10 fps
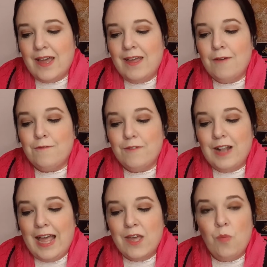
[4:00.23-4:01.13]
her a
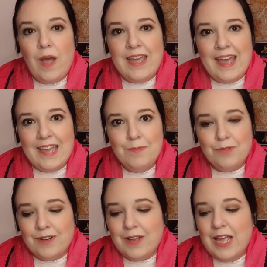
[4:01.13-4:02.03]
flyaway
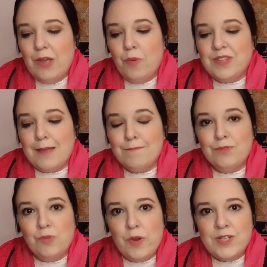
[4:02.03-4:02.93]
apron with
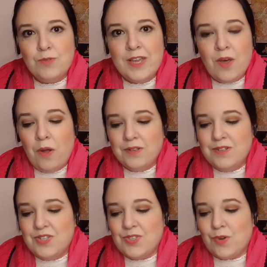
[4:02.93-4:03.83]
embroidery
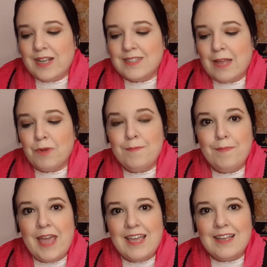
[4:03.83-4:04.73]
cotton strings that were
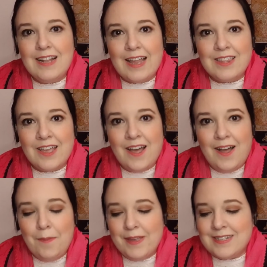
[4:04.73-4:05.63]
pink like the
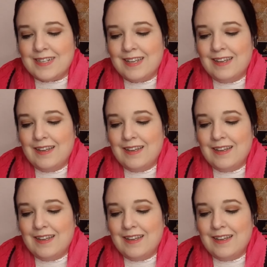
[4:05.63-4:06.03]
carpet.